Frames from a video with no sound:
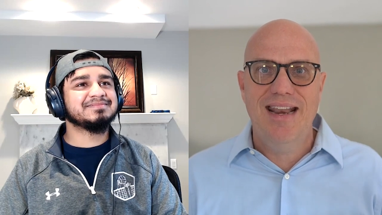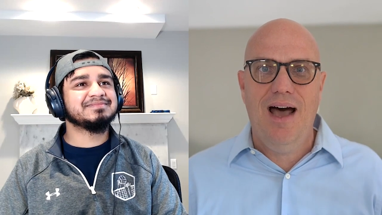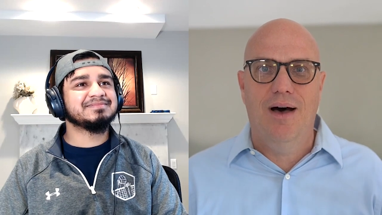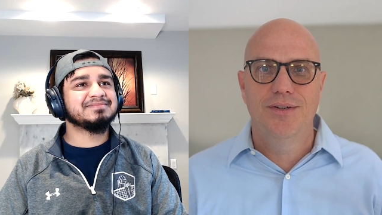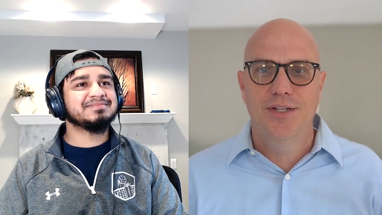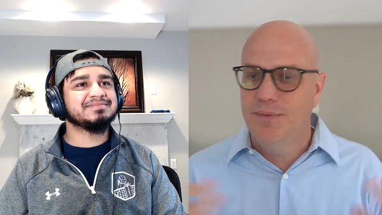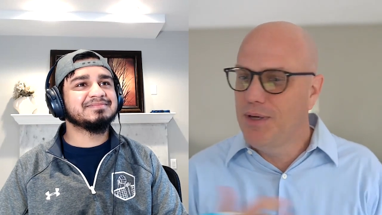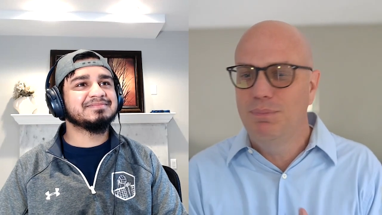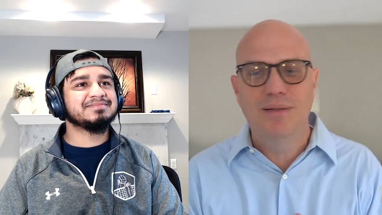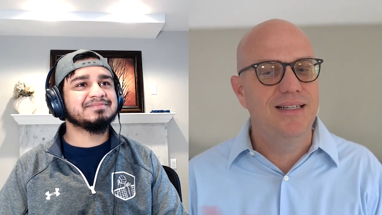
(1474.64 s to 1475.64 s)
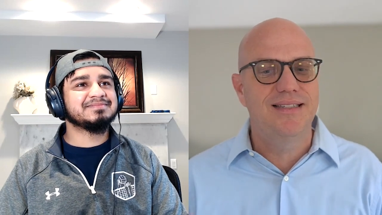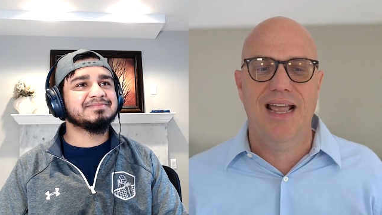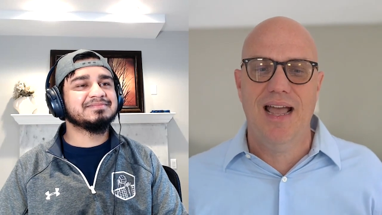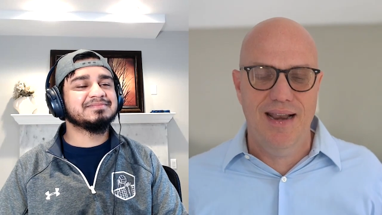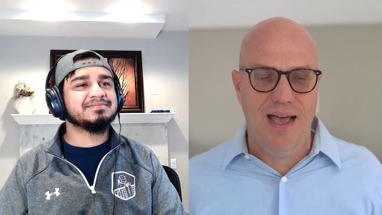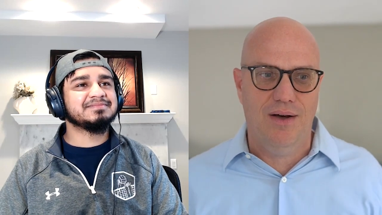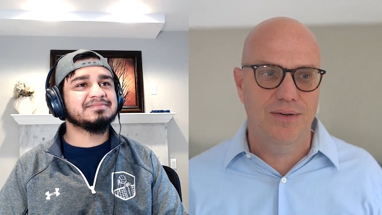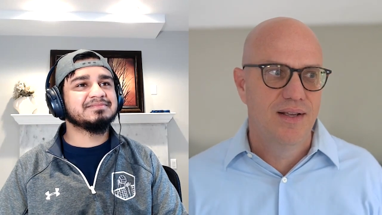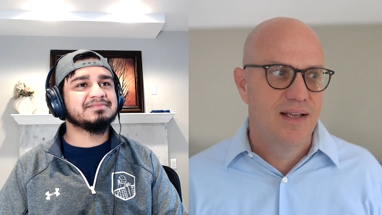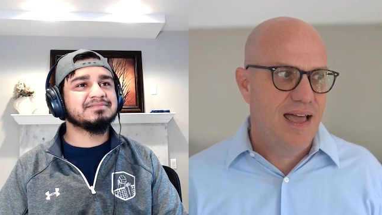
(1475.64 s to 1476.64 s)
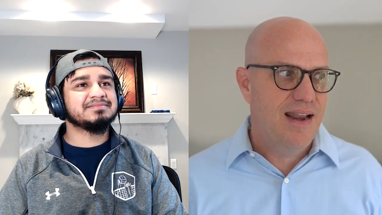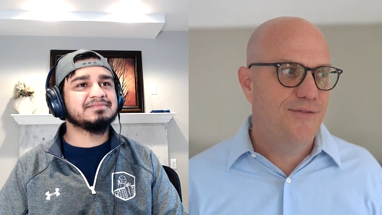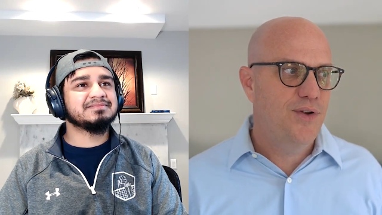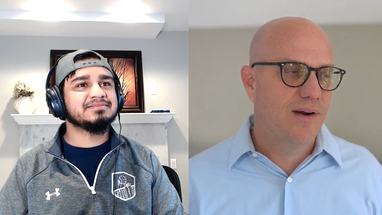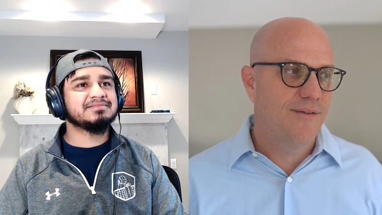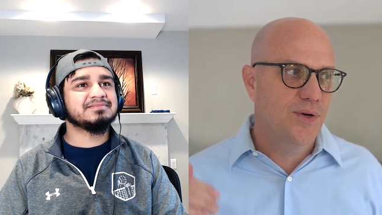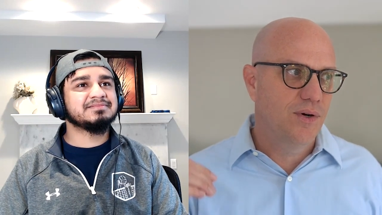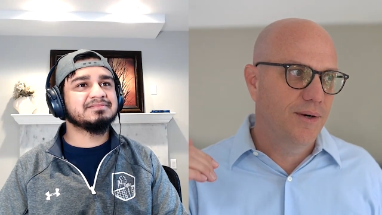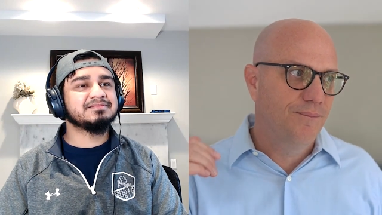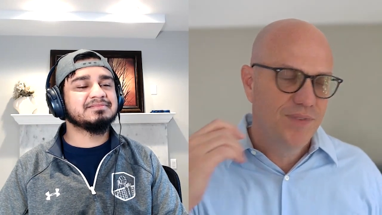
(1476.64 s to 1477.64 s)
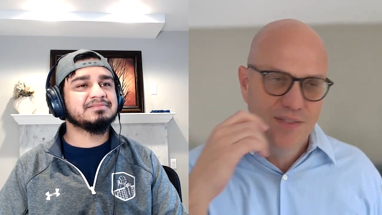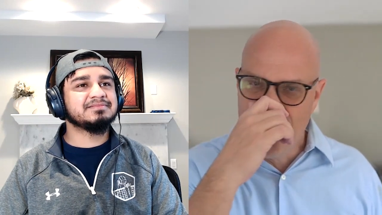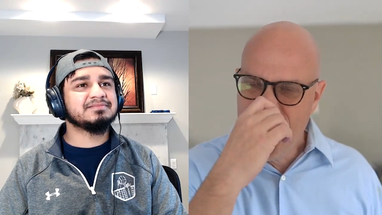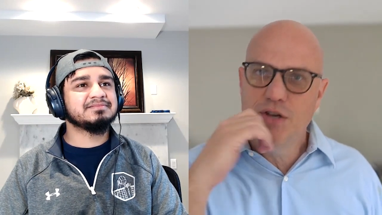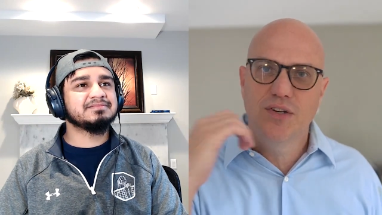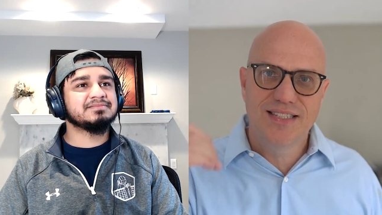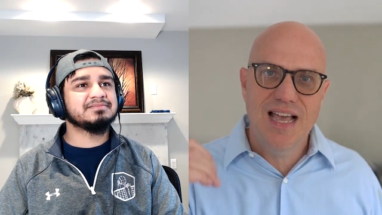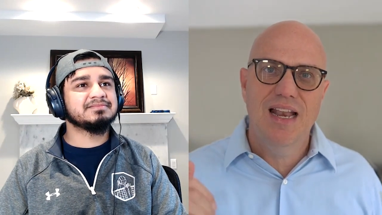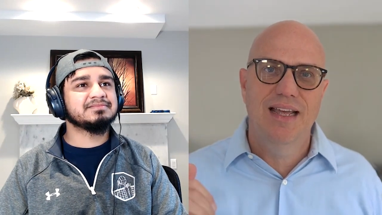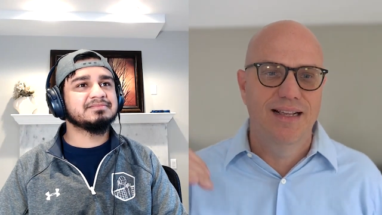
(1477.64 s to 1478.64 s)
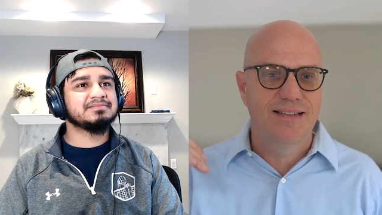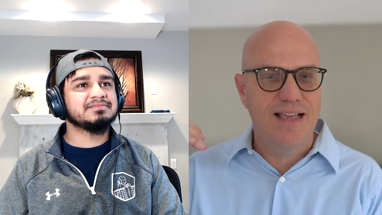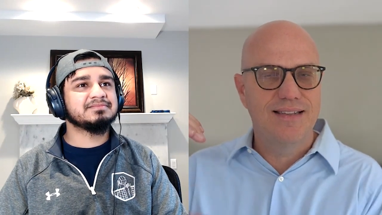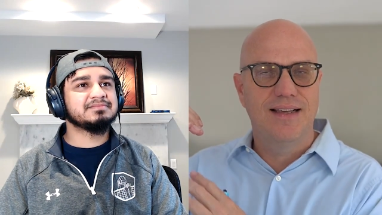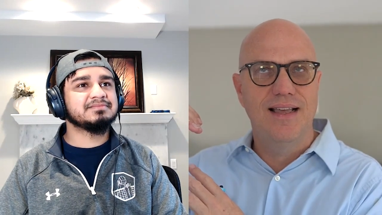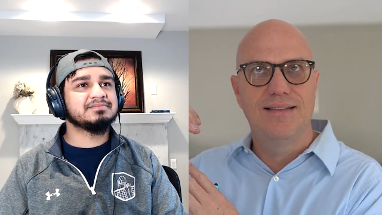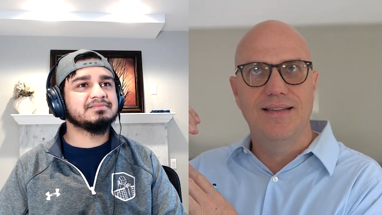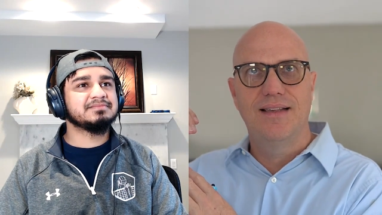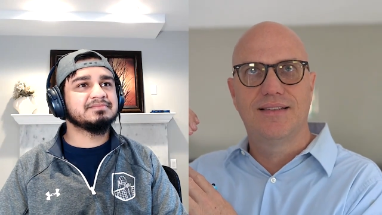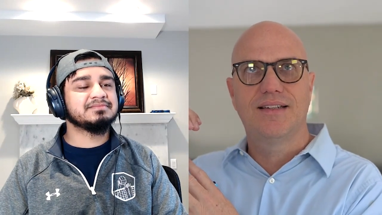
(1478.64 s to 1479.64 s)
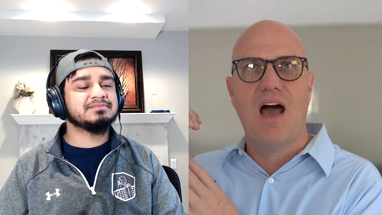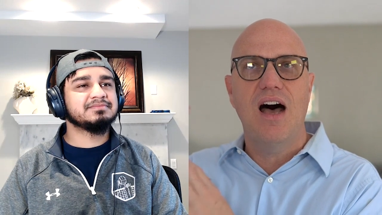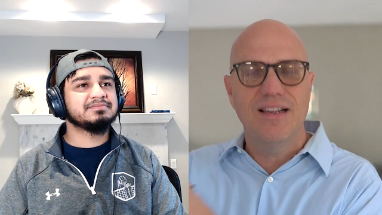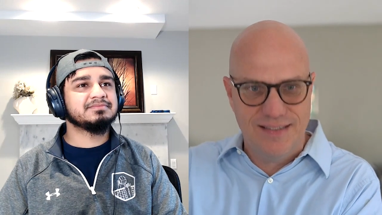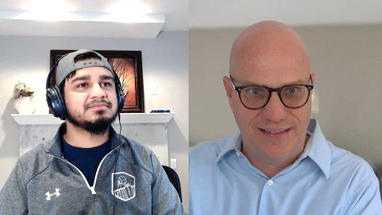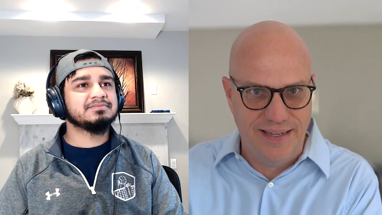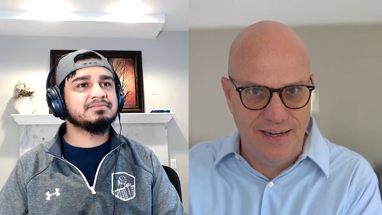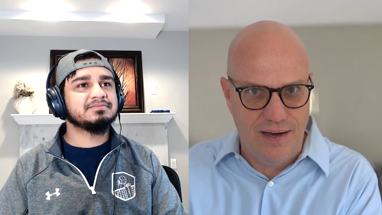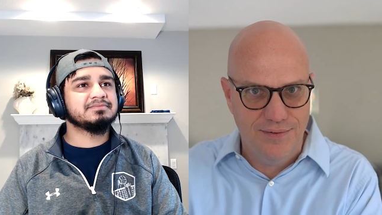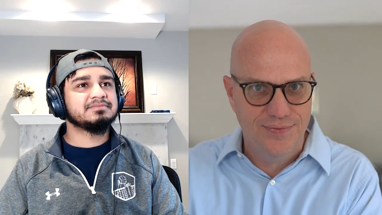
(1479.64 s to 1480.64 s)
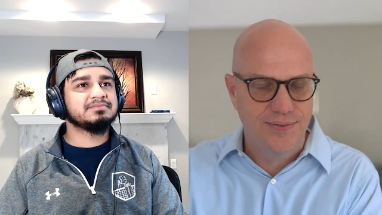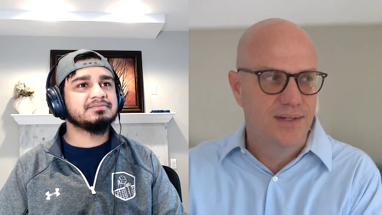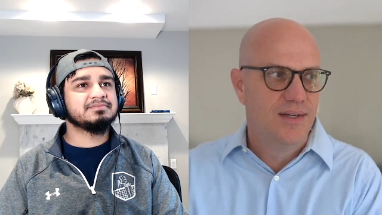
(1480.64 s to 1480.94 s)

Speaker 1: out. You'd completely stand out. And if you're if you're the thing you're selling is is is is costly enough,